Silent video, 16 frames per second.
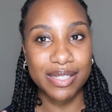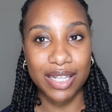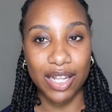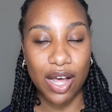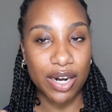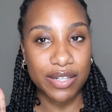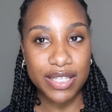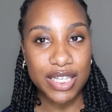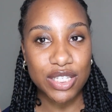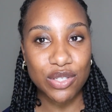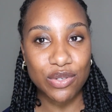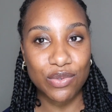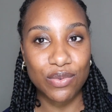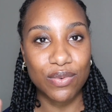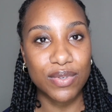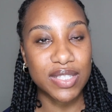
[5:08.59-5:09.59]
a lot of these
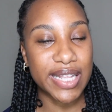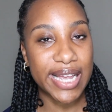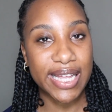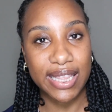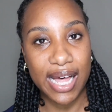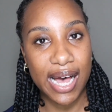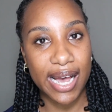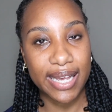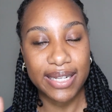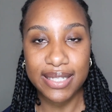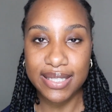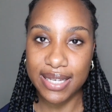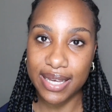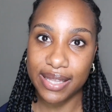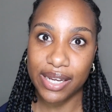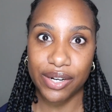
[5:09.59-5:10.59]
schools, they lie and
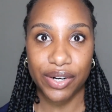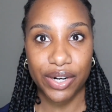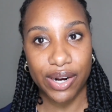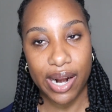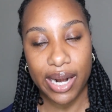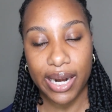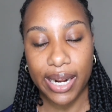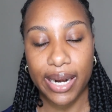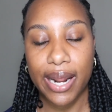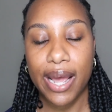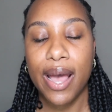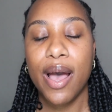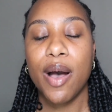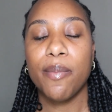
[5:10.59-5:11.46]
say they're accredited.